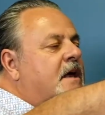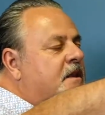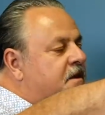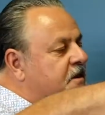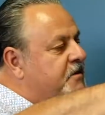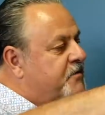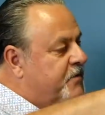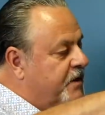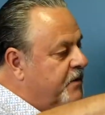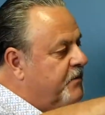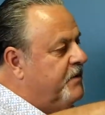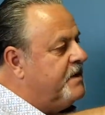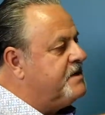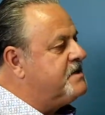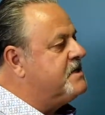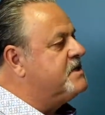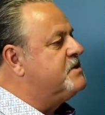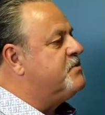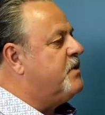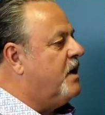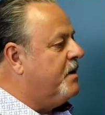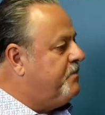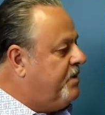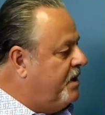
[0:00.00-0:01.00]
the three reasons
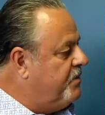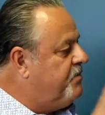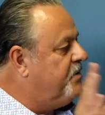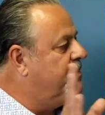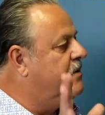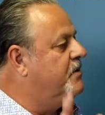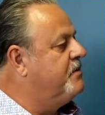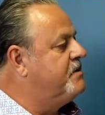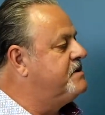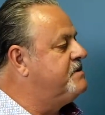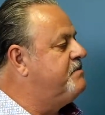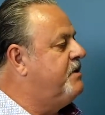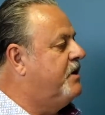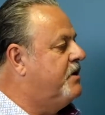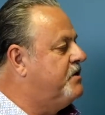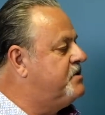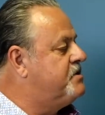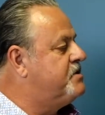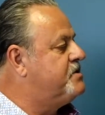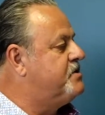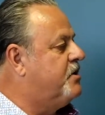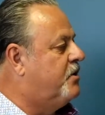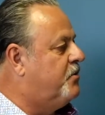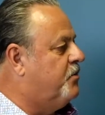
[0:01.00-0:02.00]
why people's
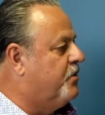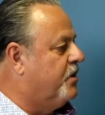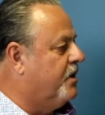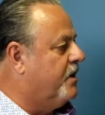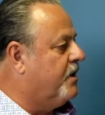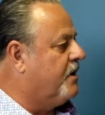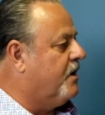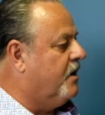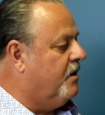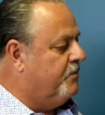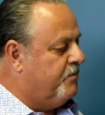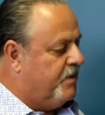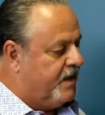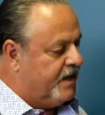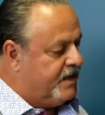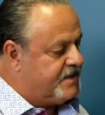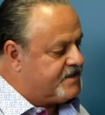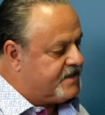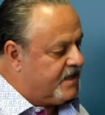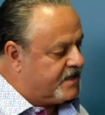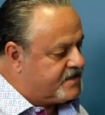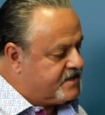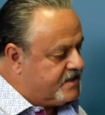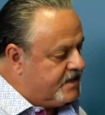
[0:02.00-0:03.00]
marriages don't work are mm -hmm. money,
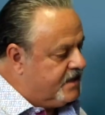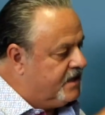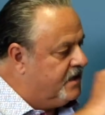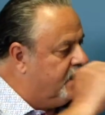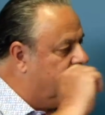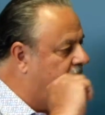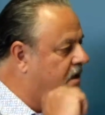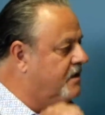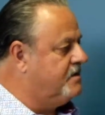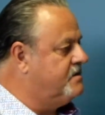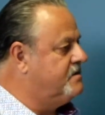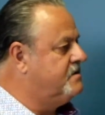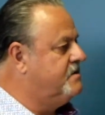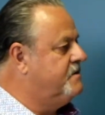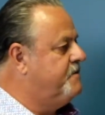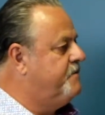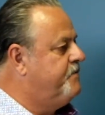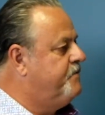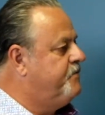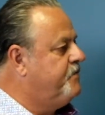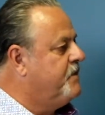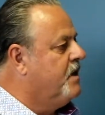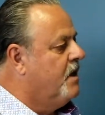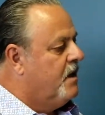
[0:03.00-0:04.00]
sex, and in laws. Mm
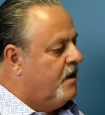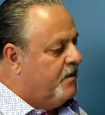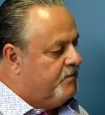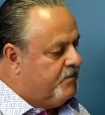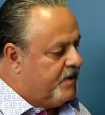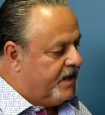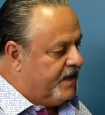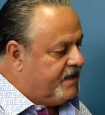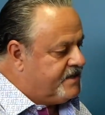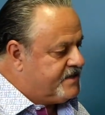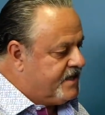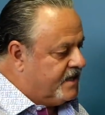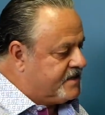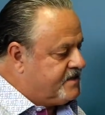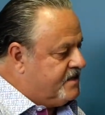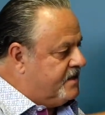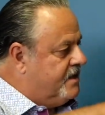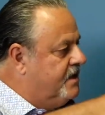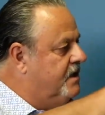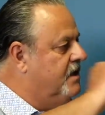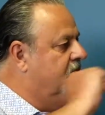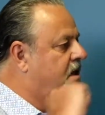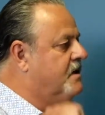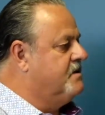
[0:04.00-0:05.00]
-hmm. Money, sex, and
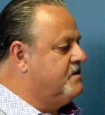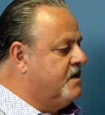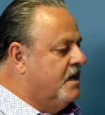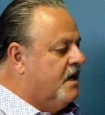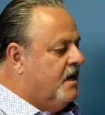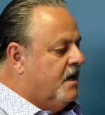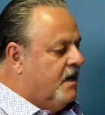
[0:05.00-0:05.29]
in laws.